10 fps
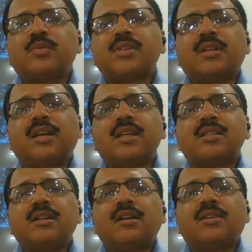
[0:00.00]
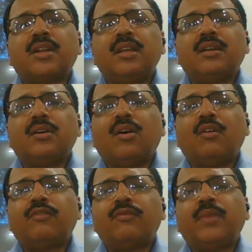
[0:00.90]
this was a national tree
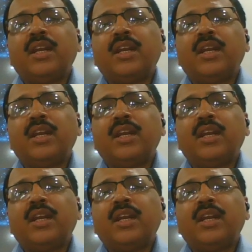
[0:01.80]
of